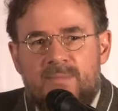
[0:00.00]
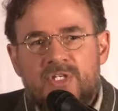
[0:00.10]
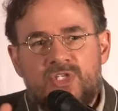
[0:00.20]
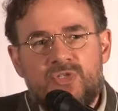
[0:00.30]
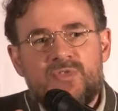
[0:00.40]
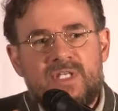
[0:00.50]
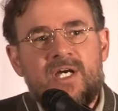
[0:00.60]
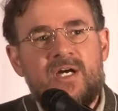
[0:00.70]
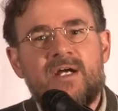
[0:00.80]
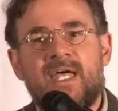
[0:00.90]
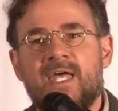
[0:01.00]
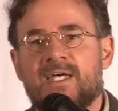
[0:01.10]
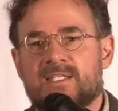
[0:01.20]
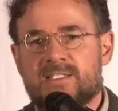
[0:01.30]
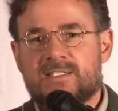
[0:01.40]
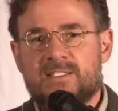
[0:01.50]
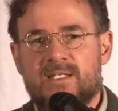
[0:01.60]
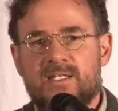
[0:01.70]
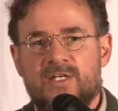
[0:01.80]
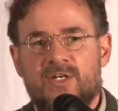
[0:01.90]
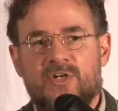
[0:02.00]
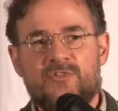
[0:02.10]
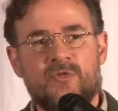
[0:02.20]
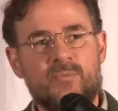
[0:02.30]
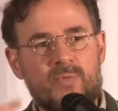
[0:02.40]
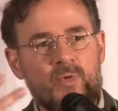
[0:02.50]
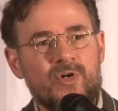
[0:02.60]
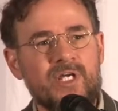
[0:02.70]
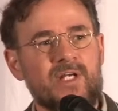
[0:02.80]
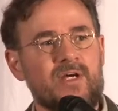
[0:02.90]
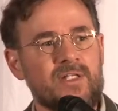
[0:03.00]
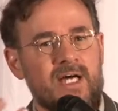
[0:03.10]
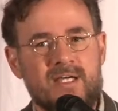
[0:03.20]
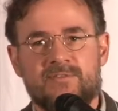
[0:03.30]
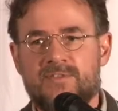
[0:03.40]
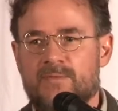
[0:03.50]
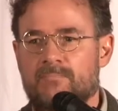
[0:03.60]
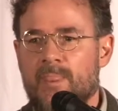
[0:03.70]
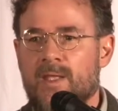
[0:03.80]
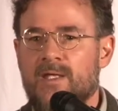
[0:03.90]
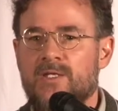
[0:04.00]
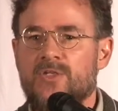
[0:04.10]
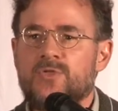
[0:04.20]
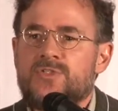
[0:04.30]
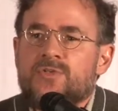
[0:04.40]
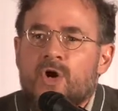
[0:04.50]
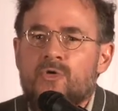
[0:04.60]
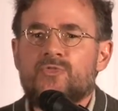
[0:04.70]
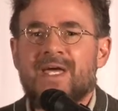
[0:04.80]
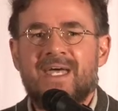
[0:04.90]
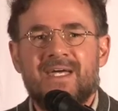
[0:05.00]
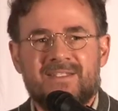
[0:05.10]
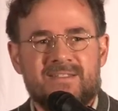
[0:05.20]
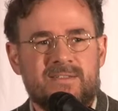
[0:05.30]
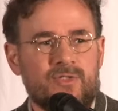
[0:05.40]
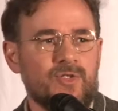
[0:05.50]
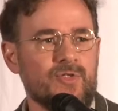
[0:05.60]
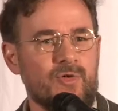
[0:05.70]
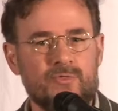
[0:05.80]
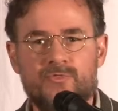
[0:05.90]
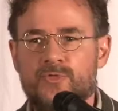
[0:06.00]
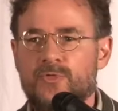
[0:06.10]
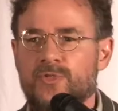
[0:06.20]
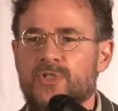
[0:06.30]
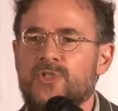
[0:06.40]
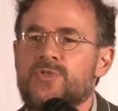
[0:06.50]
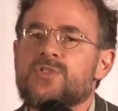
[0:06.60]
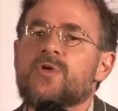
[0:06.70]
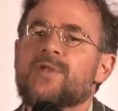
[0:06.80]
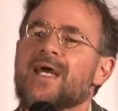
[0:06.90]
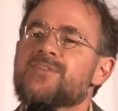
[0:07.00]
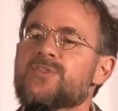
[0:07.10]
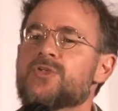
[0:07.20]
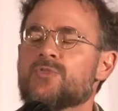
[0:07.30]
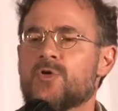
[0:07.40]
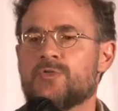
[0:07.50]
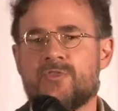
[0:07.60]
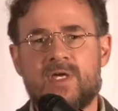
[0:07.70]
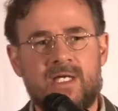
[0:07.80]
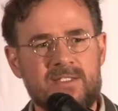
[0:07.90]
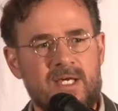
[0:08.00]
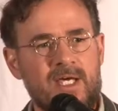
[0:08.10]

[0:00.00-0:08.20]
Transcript: mean using our hands for more in our lives. Use your own hands to cook your own food. Use your own hands to grow things.